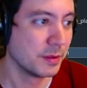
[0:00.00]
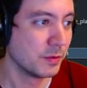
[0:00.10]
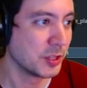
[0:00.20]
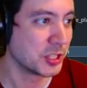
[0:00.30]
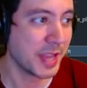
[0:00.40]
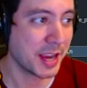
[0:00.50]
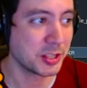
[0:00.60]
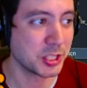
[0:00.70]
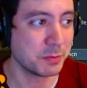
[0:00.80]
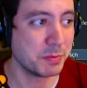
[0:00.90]
which that could
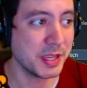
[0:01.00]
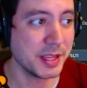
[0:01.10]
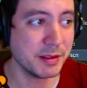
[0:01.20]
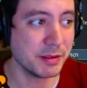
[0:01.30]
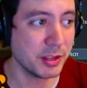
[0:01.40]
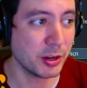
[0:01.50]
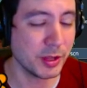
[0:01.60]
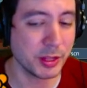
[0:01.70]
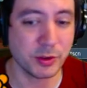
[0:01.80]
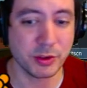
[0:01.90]
just be, a
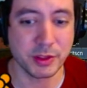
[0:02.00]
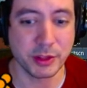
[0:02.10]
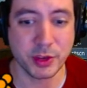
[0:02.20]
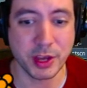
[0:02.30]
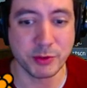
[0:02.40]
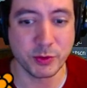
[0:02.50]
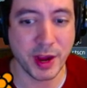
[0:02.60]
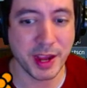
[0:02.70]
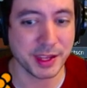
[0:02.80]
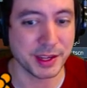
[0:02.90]
little covered
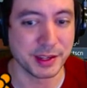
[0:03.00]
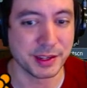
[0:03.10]
wagon.